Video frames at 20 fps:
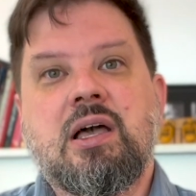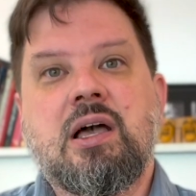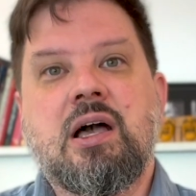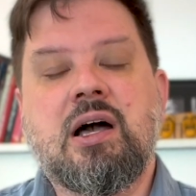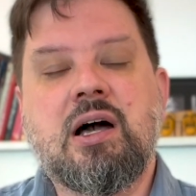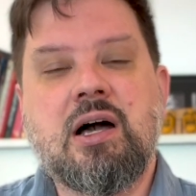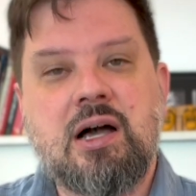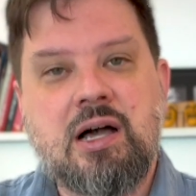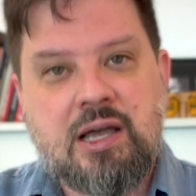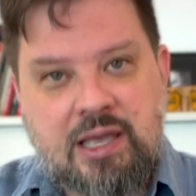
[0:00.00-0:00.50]

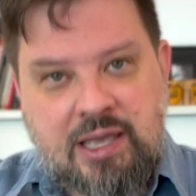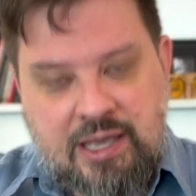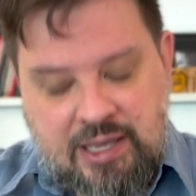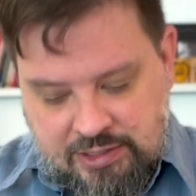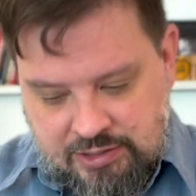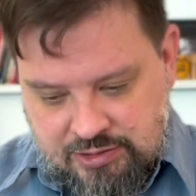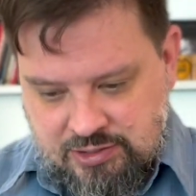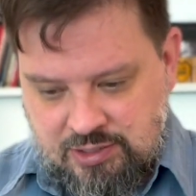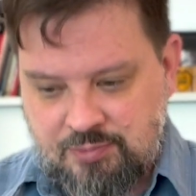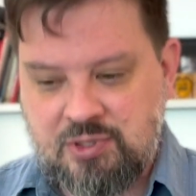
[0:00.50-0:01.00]

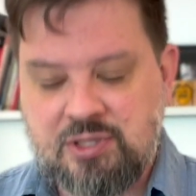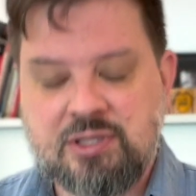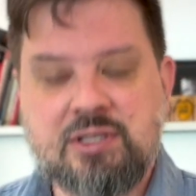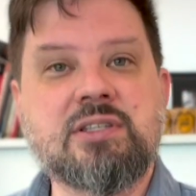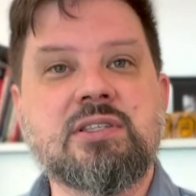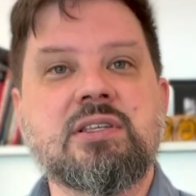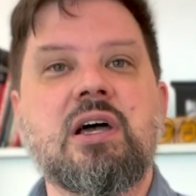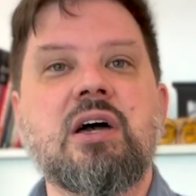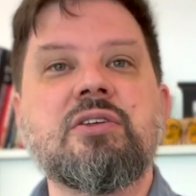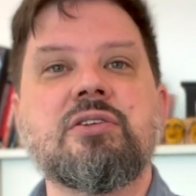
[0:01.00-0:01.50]
and something that
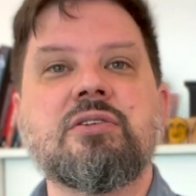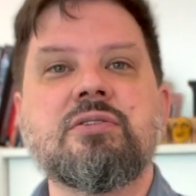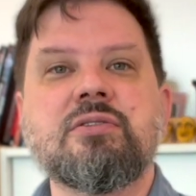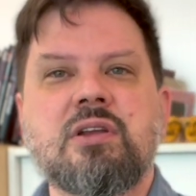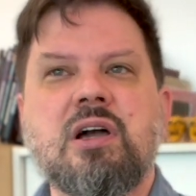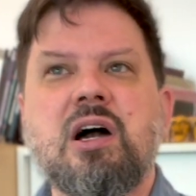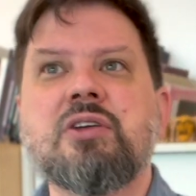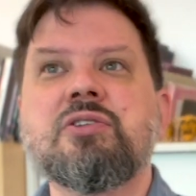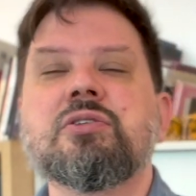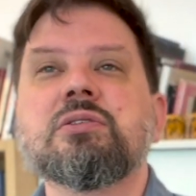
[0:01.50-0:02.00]
is
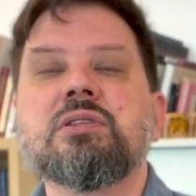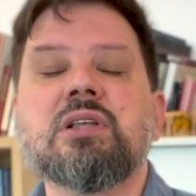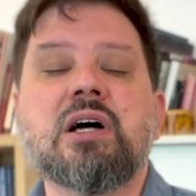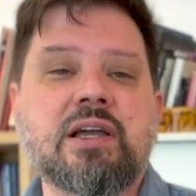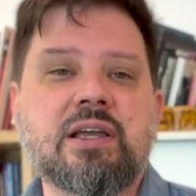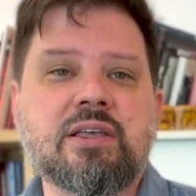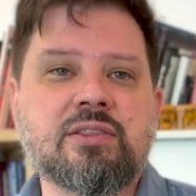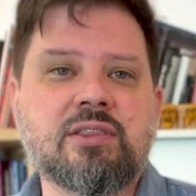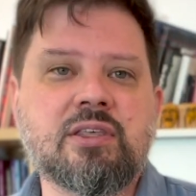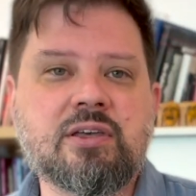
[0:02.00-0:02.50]

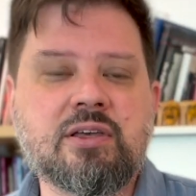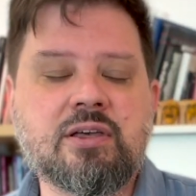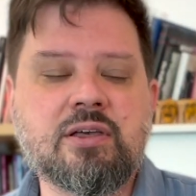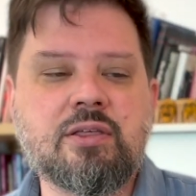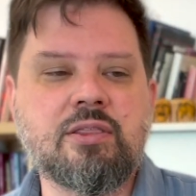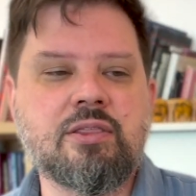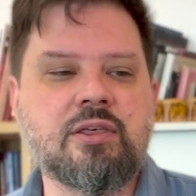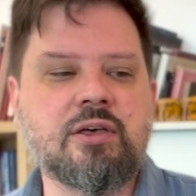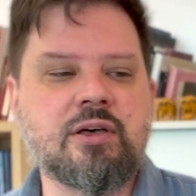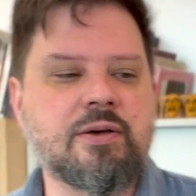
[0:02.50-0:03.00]
underlying
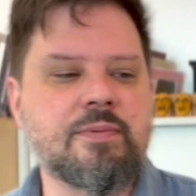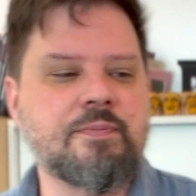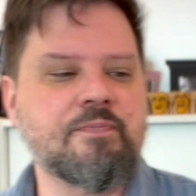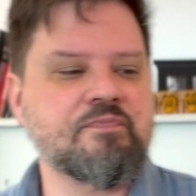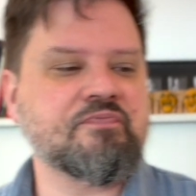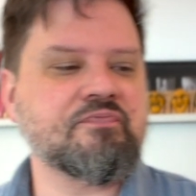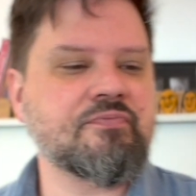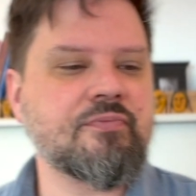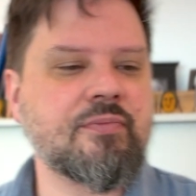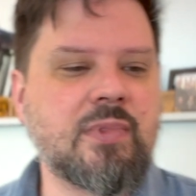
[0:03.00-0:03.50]
the
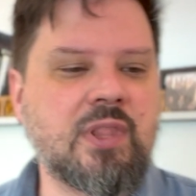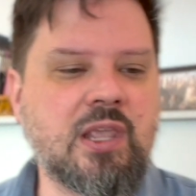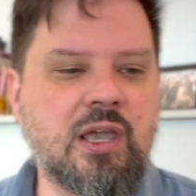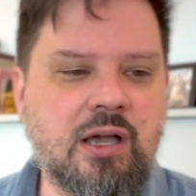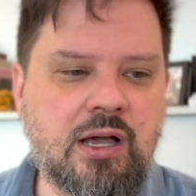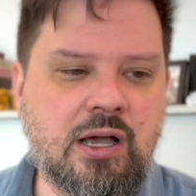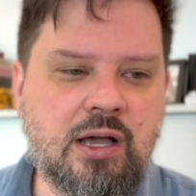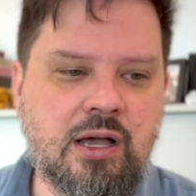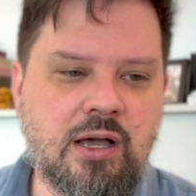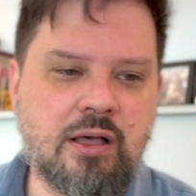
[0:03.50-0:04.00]

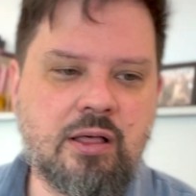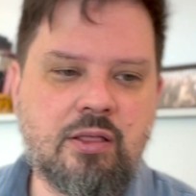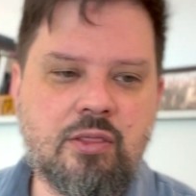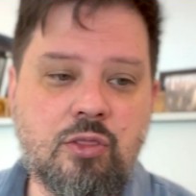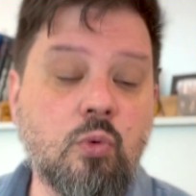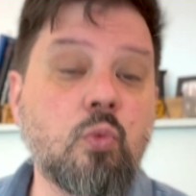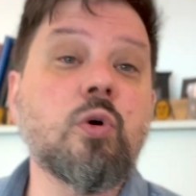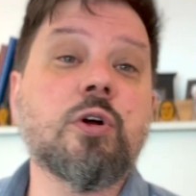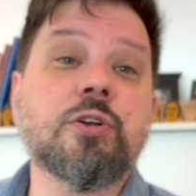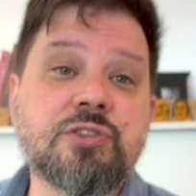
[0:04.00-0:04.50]

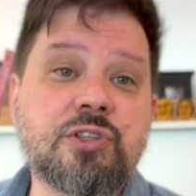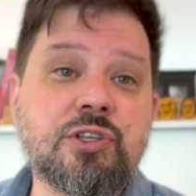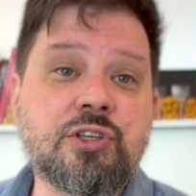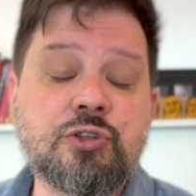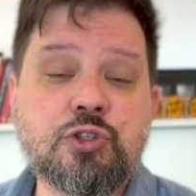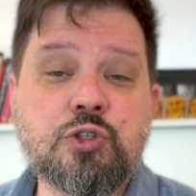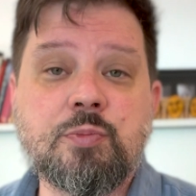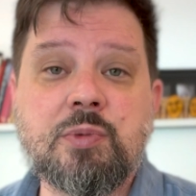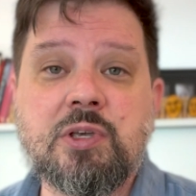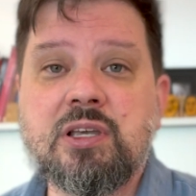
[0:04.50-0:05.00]
words that
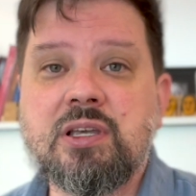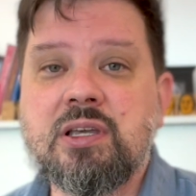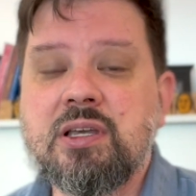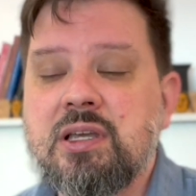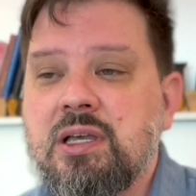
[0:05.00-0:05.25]
you speak.